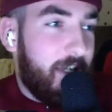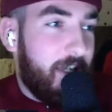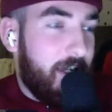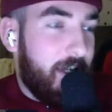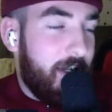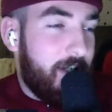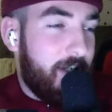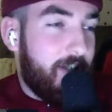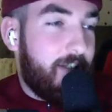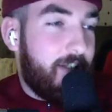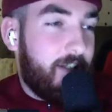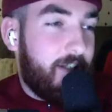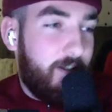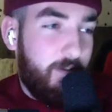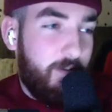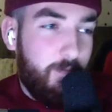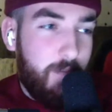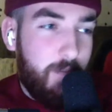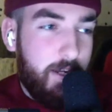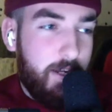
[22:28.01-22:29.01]
into
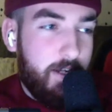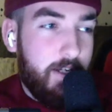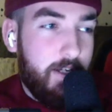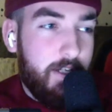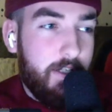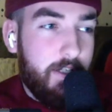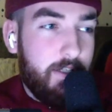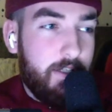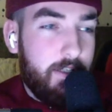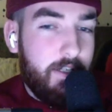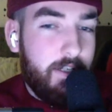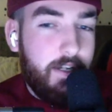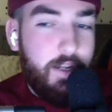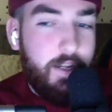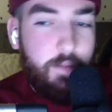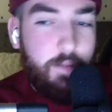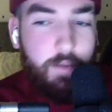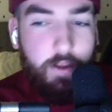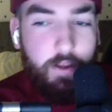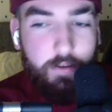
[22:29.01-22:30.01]
Mendy's near
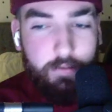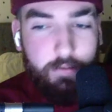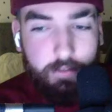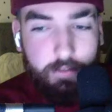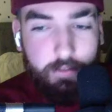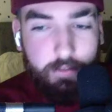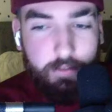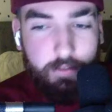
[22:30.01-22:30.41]
post.